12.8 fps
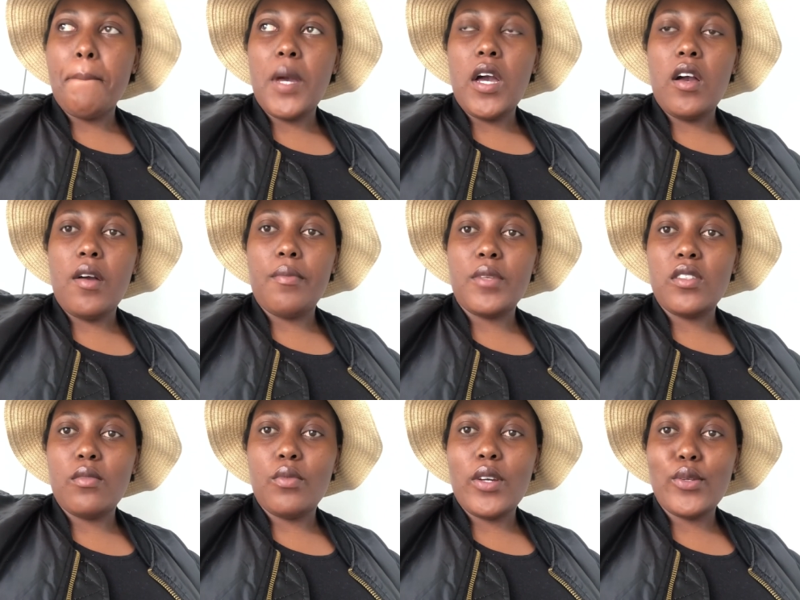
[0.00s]
uh,
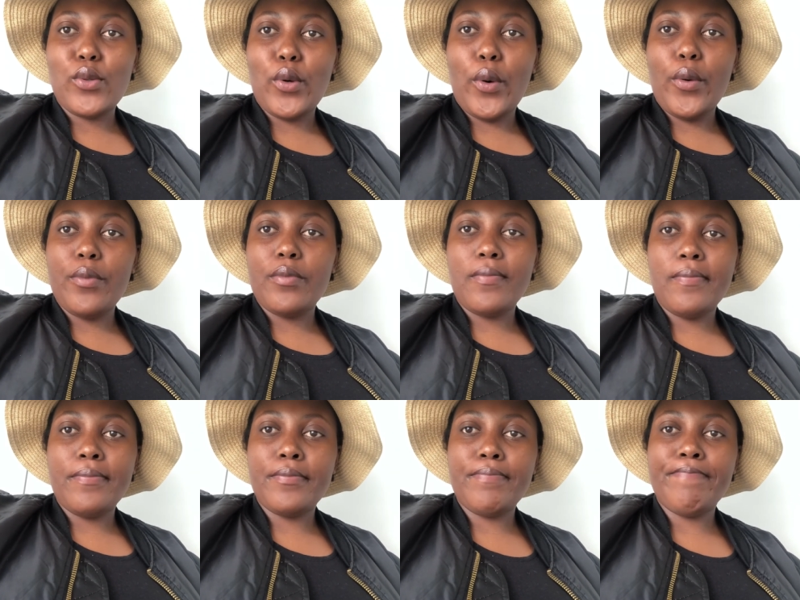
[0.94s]
mr price home
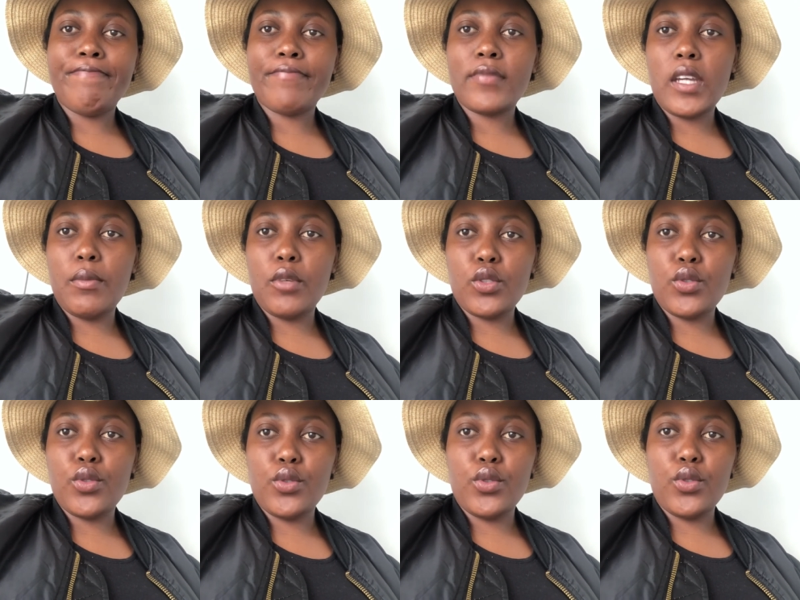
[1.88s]
i'm not
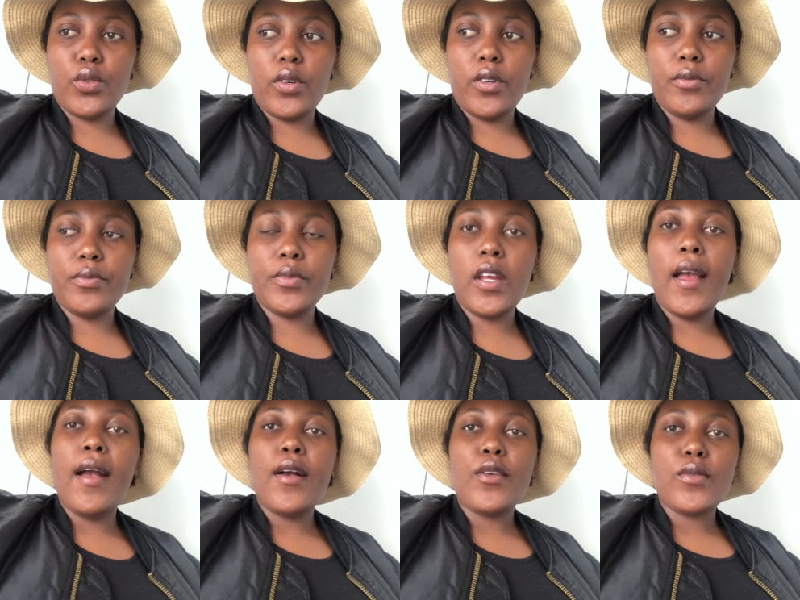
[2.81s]
too sure
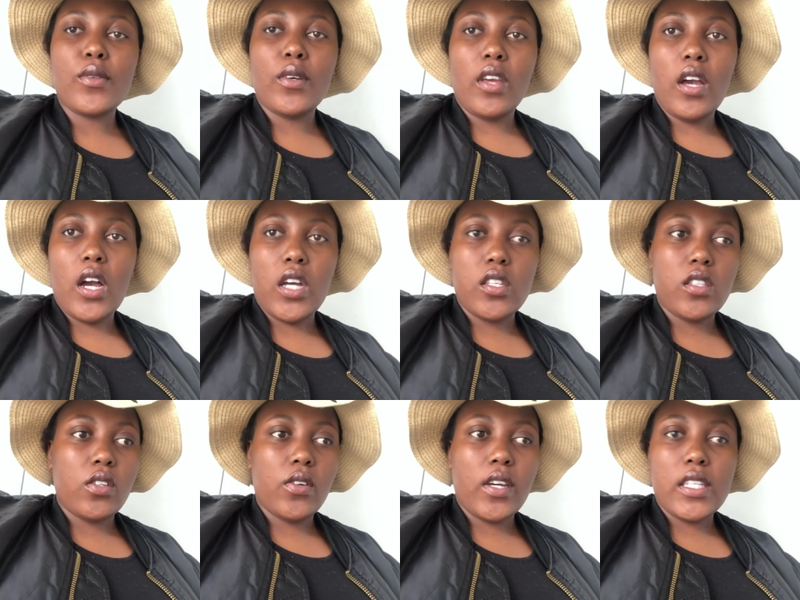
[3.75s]
so yeah i'll
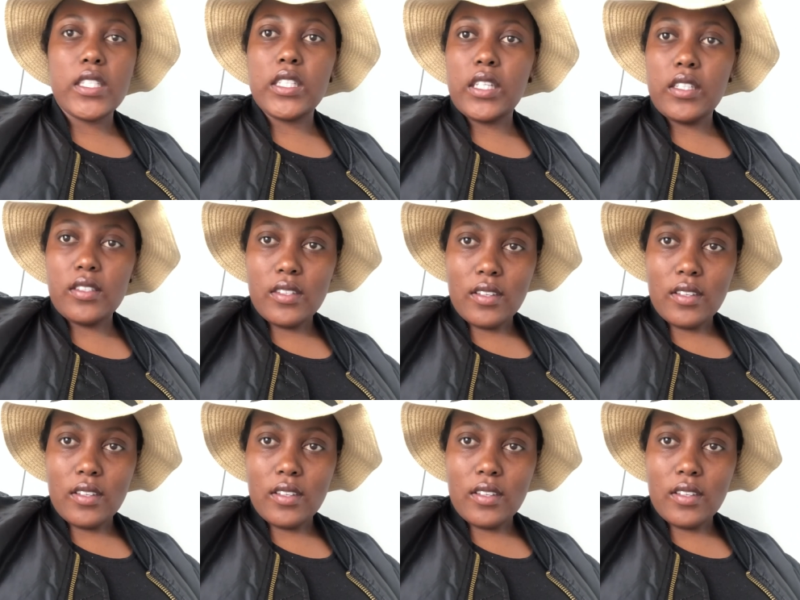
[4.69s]
see you guys later